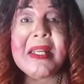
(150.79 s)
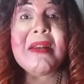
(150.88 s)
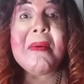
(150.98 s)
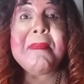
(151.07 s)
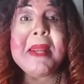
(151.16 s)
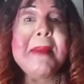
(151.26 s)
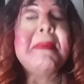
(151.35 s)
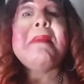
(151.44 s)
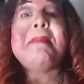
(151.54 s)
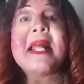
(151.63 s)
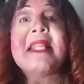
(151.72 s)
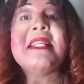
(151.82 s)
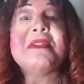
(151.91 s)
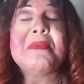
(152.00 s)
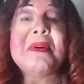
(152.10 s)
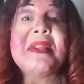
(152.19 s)
you know, people about
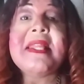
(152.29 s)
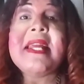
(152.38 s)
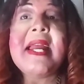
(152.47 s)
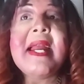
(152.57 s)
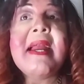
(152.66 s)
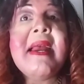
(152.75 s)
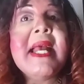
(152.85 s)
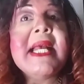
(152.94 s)
this sort of thing.